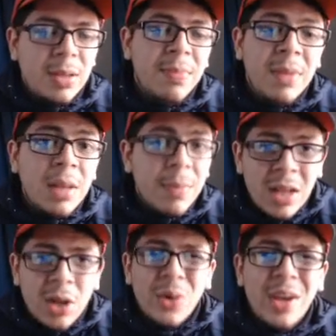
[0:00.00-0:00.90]

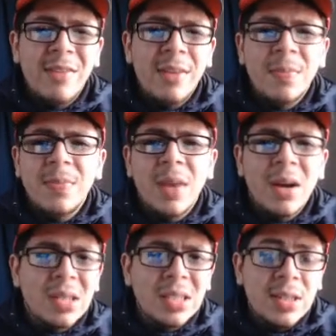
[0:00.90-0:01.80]
Minamino even,
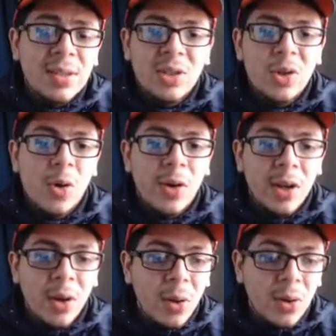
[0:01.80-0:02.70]
are still scoring
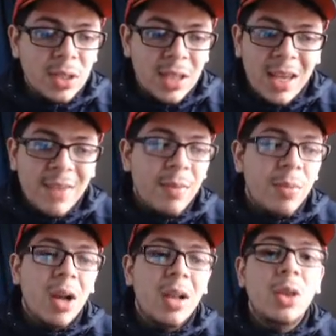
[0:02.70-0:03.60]
goals. They even
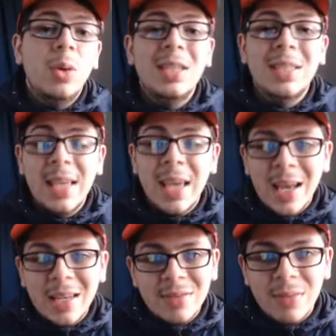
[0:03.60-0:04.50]
brought in Luis
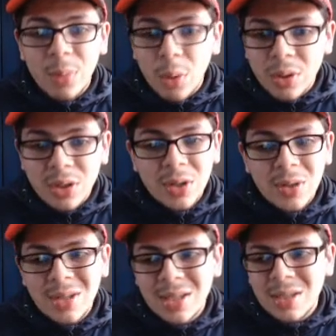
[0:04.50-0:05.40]
Diaz from
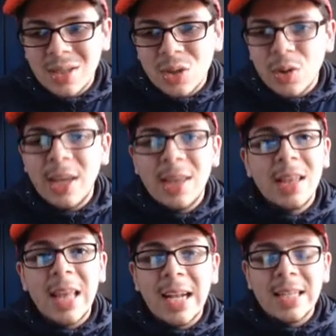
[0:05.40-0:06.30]
Porto just to
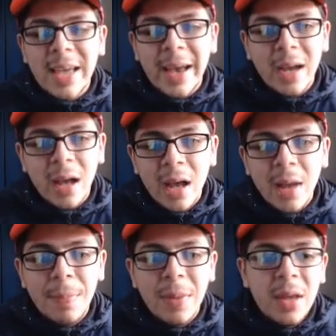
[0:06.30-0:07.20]
strengthen that attack
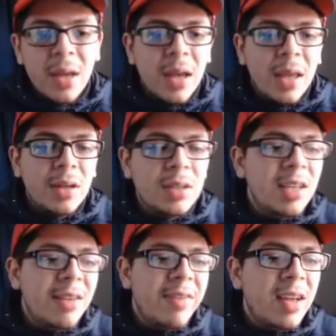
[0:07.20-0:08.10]
up. Their
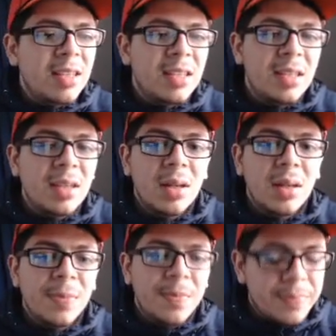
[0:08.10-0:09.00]
defense is still